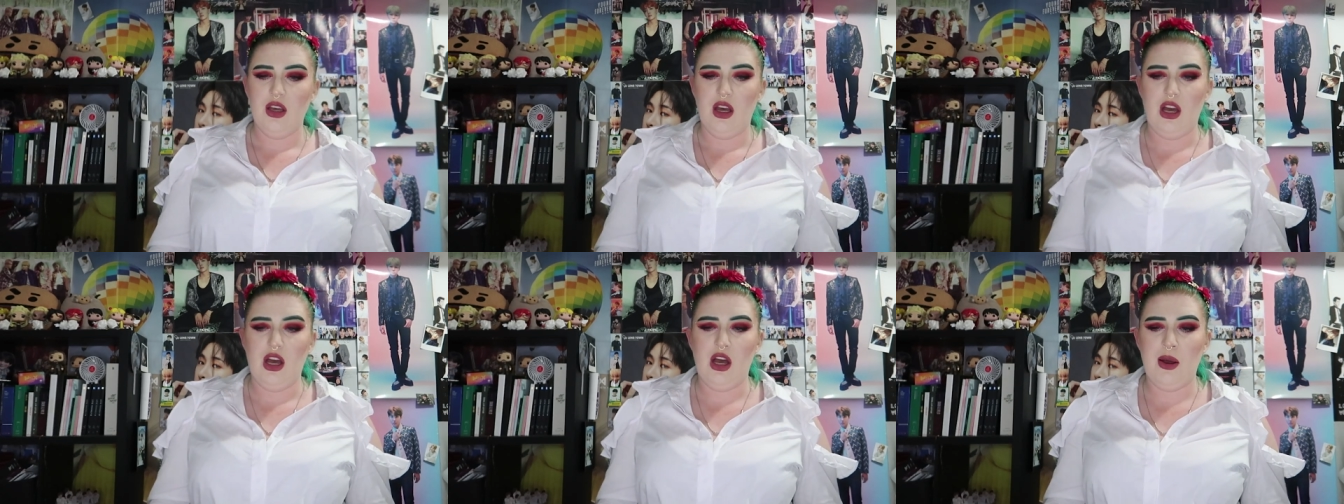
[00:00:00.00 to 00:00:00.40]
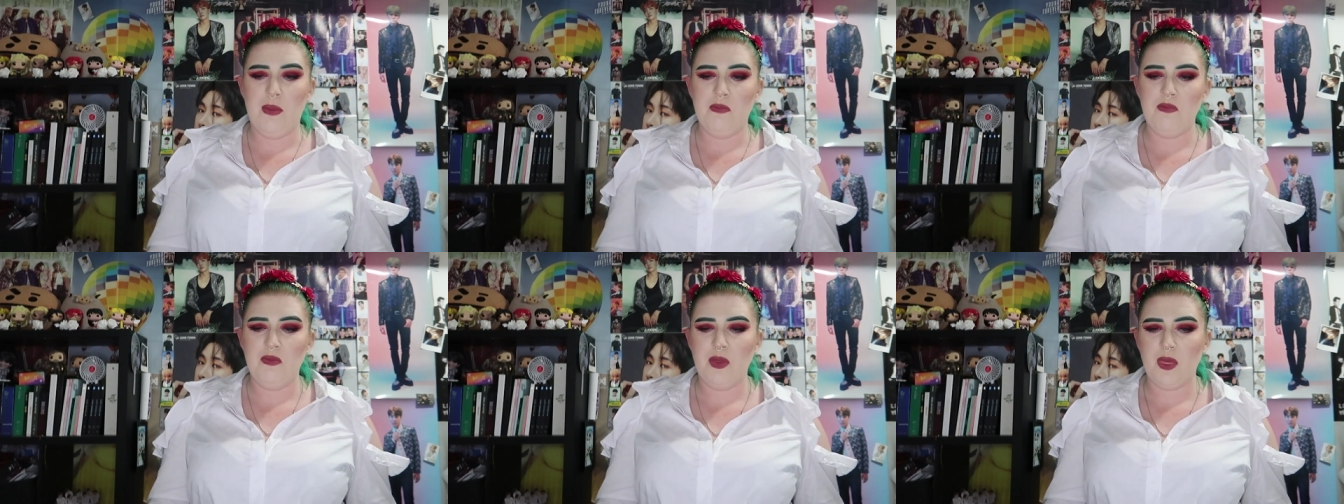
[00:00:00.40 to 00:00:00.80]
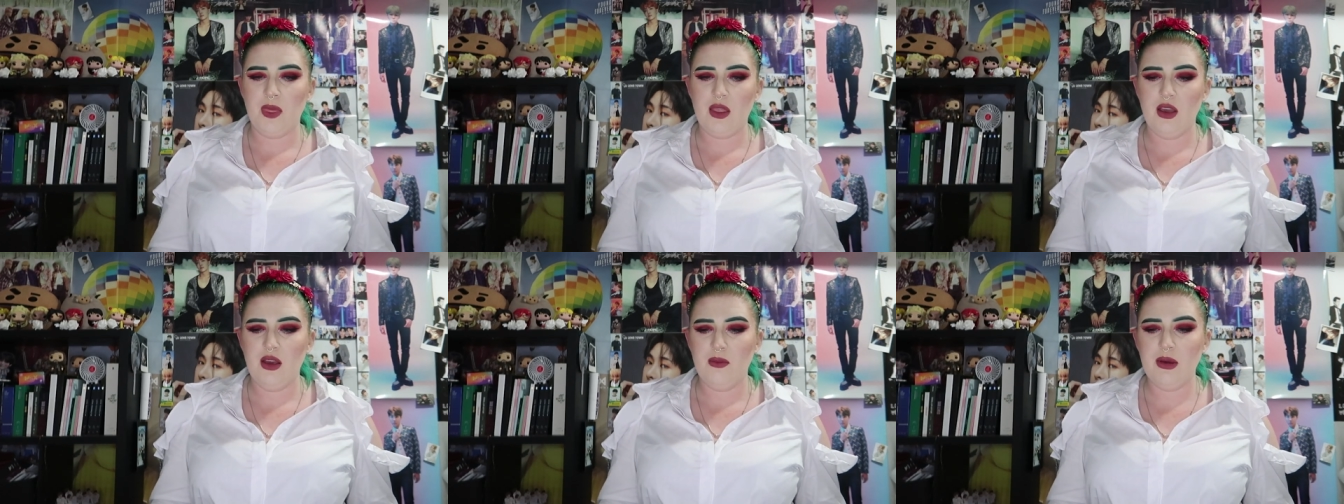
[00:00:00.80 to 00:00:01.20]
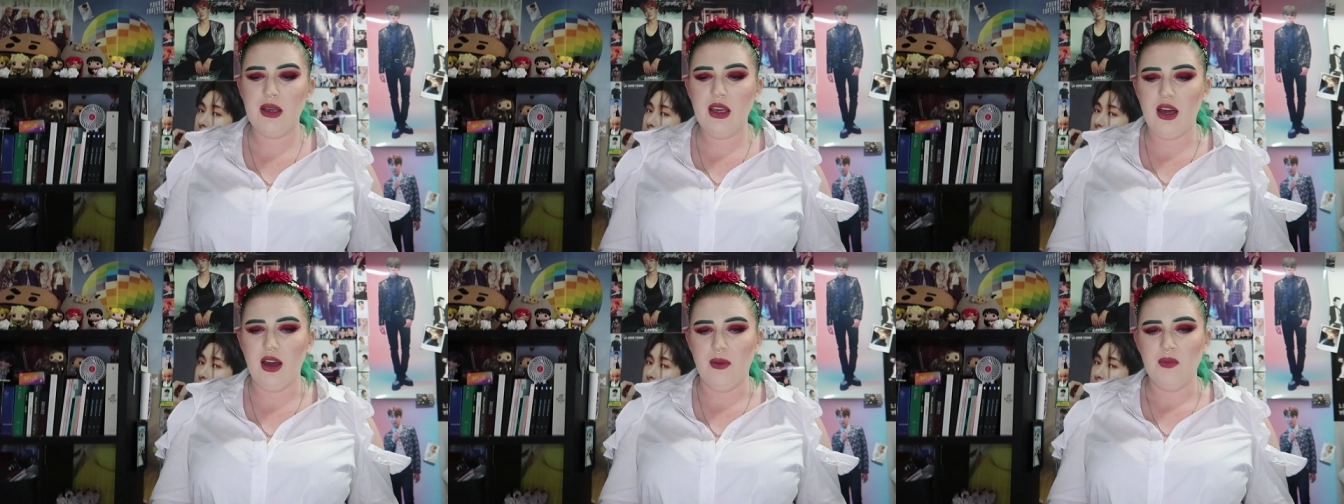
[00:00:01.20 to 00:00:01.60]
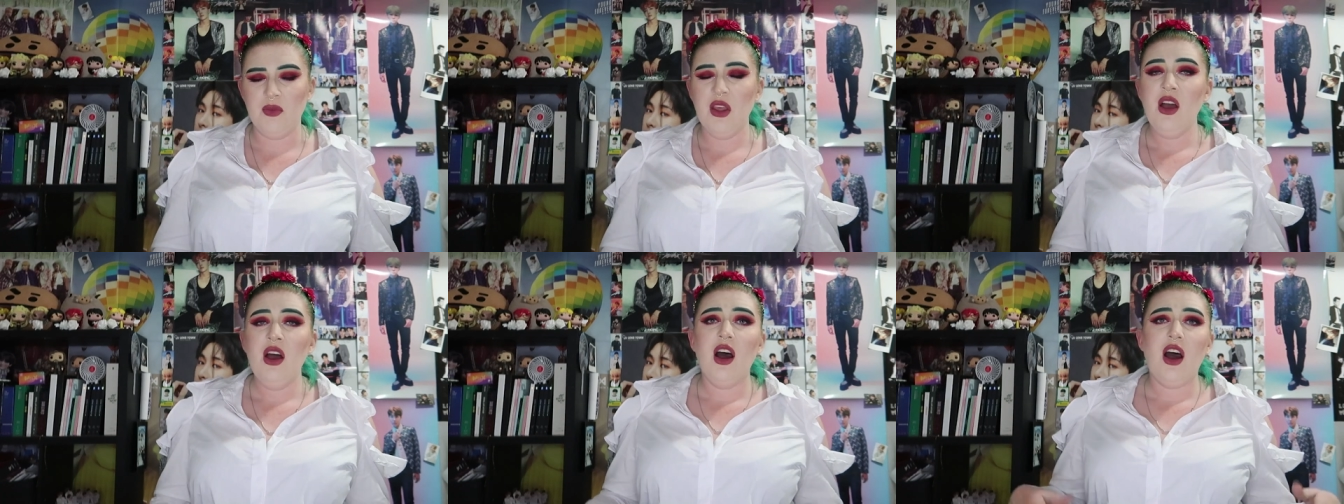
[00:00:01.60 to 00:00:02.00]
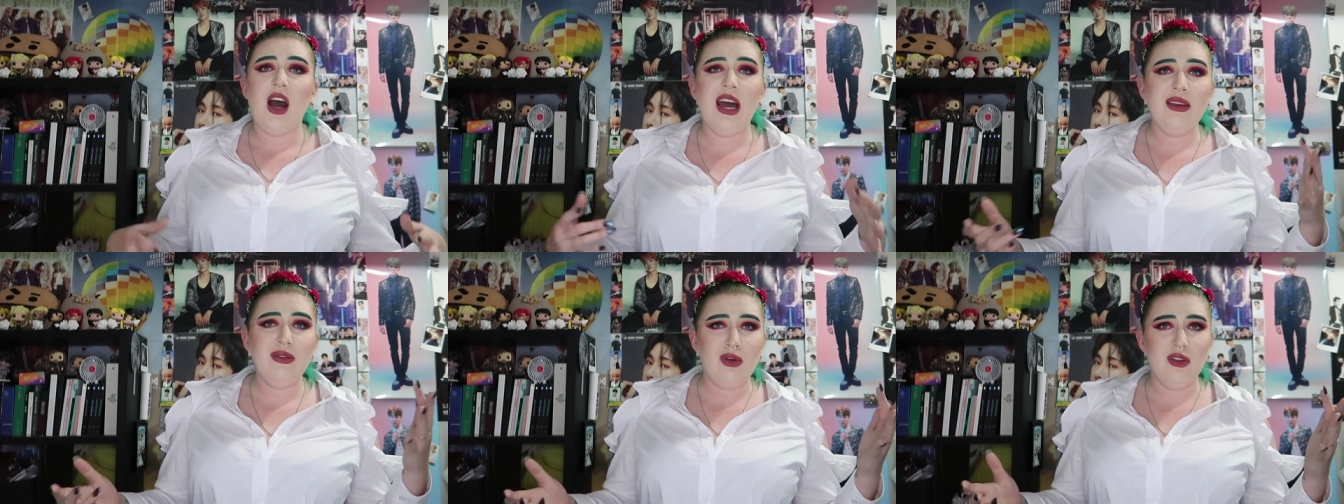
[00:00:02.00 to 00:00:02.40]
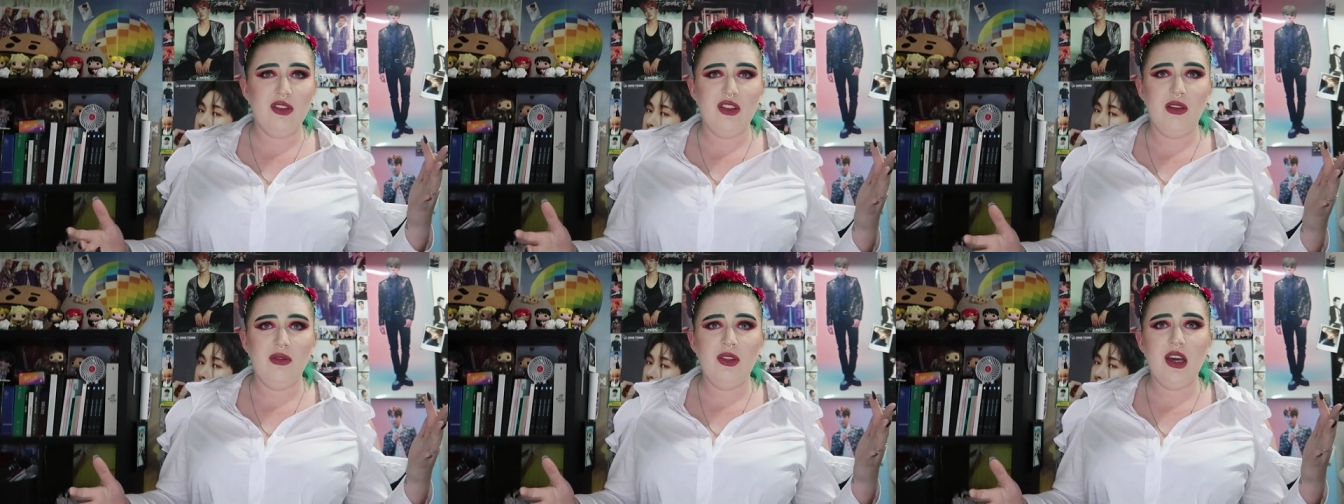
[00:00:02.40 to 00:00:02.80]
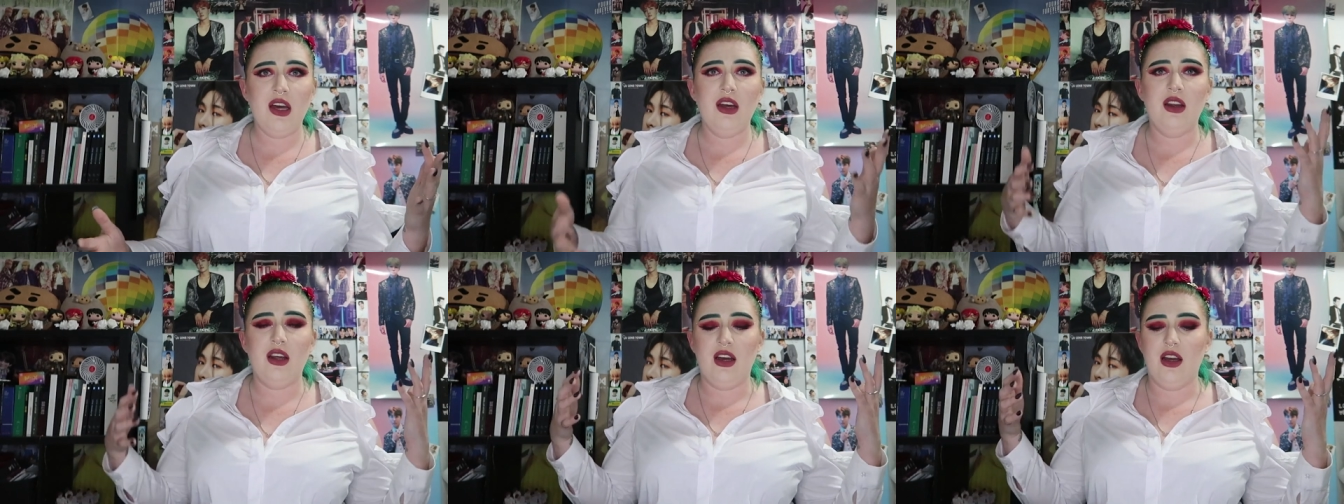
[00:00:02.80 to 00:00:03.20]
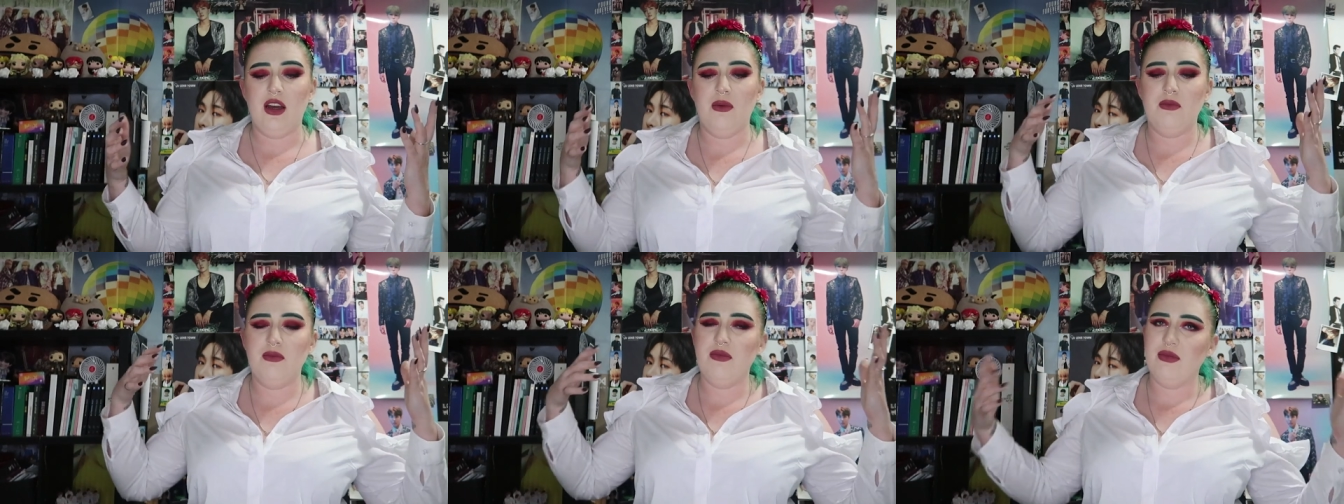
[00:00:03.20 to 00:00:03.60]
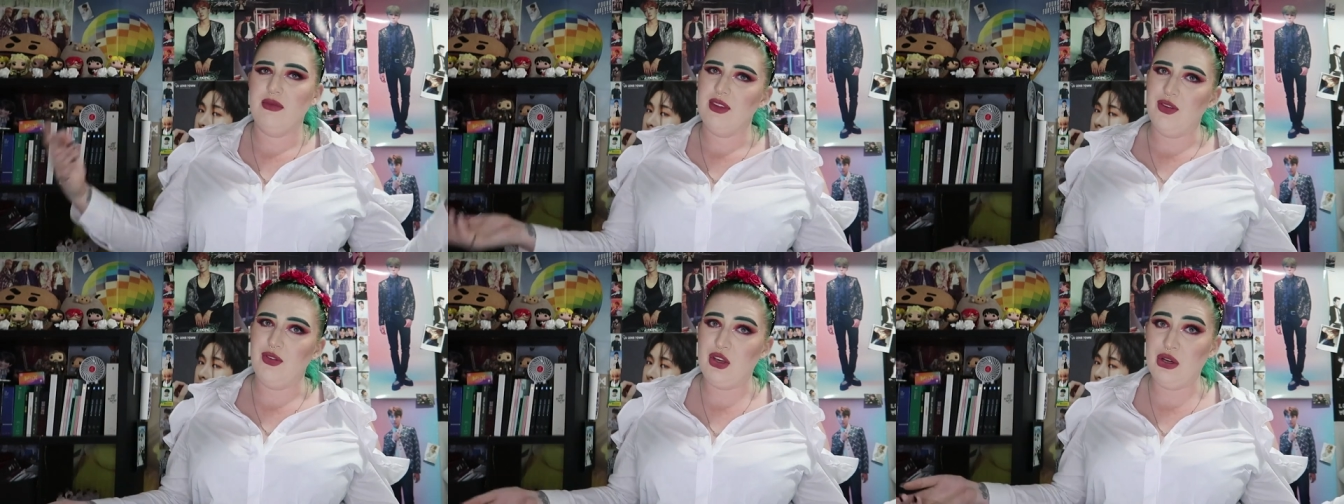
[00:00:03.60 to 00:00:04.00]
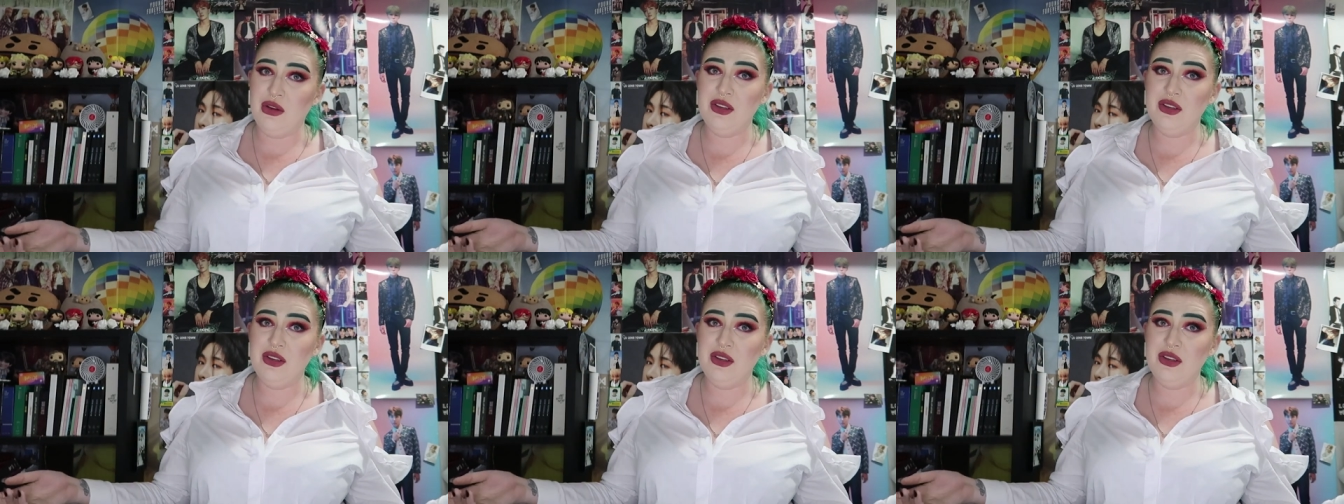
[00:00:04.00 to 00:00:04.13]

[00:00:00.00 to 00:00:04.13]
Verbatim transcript: Um, but yeah, I of course love that. Um, if you